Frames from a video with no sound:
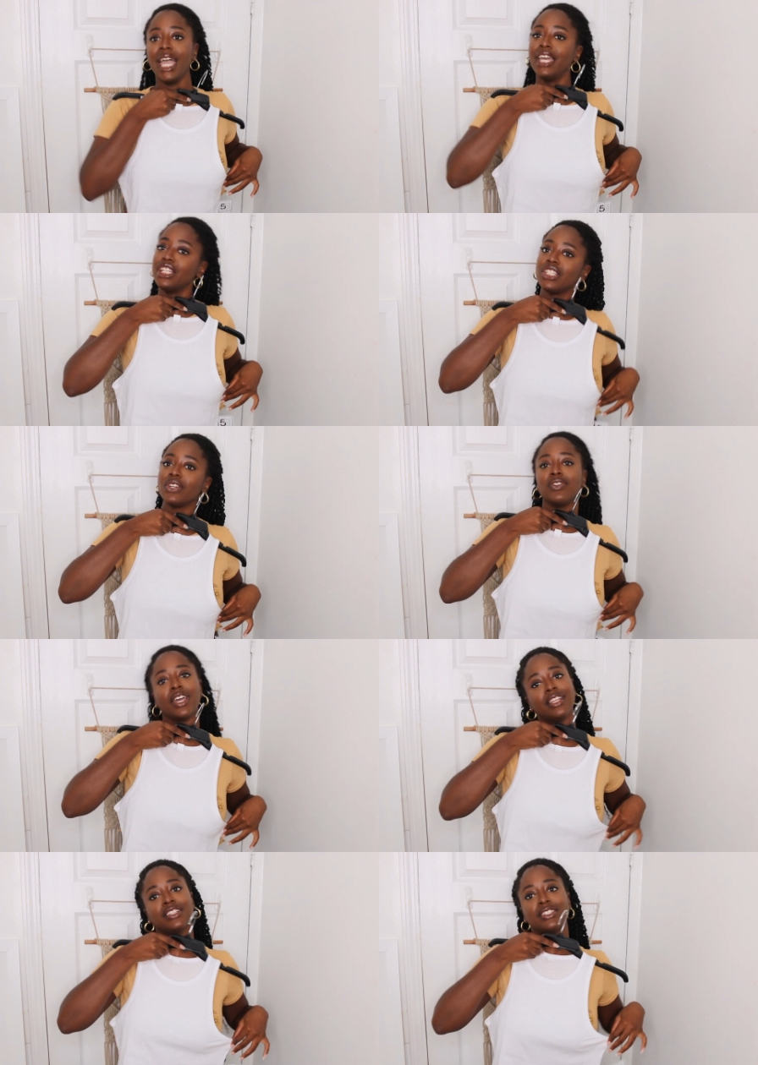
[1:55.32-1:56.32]
and you're
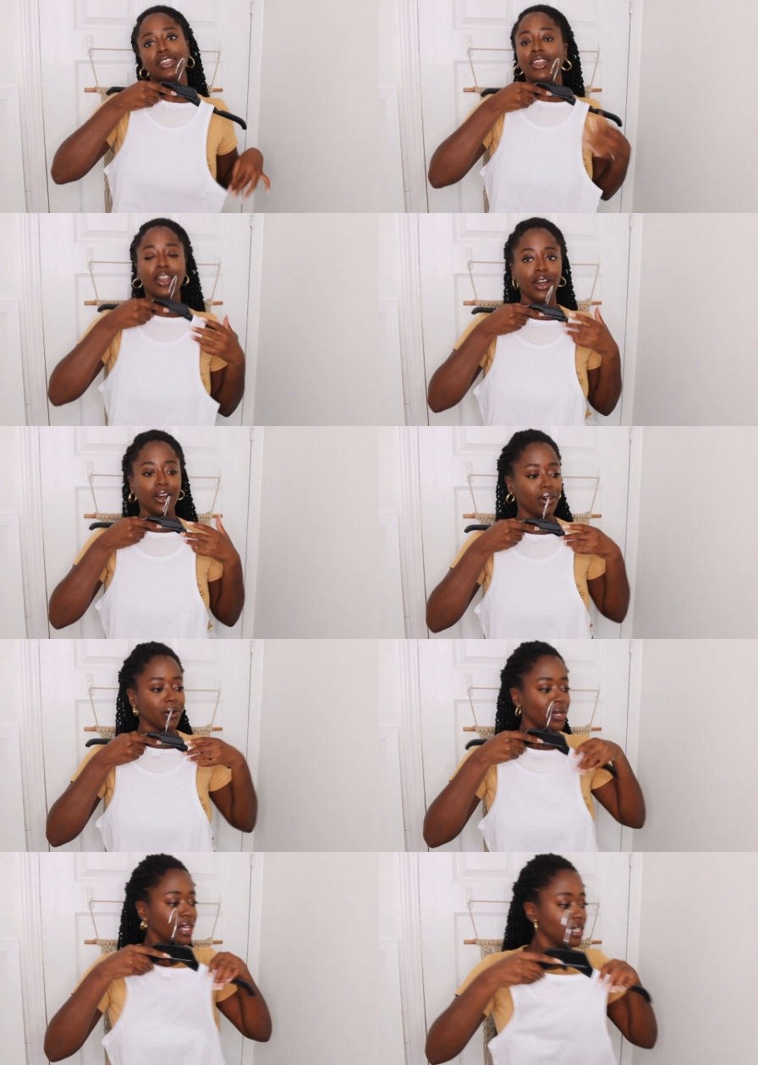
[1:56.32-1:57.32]
ready to
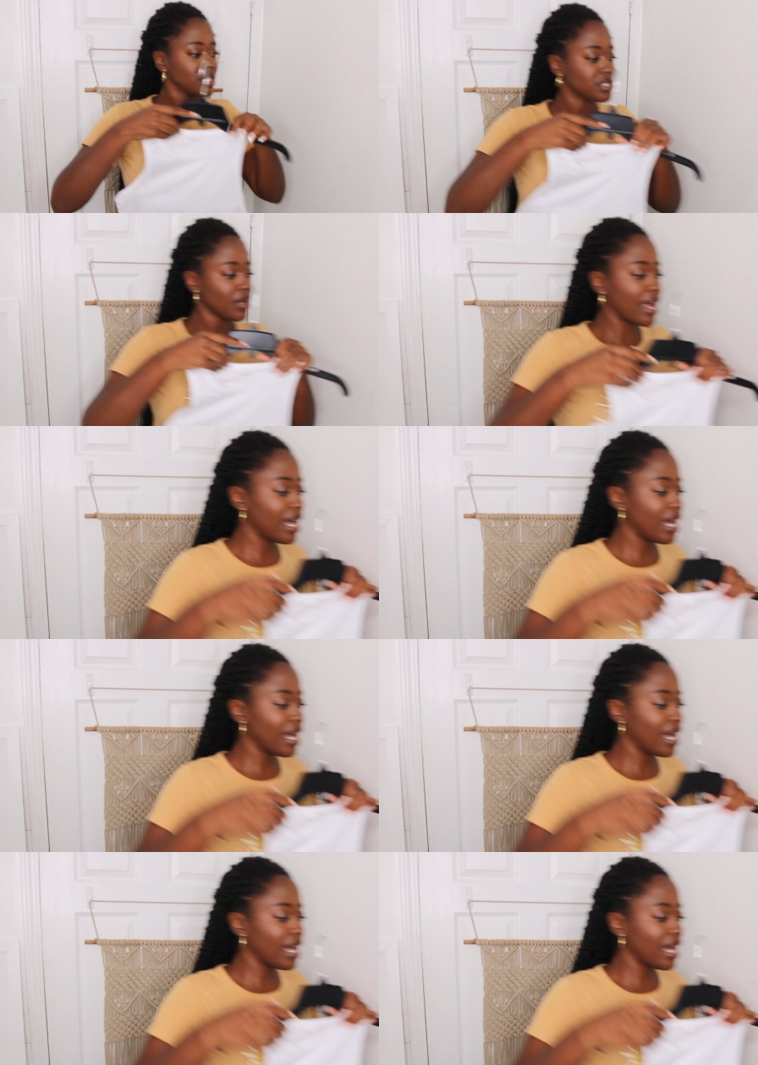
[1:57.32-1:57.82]
go. So I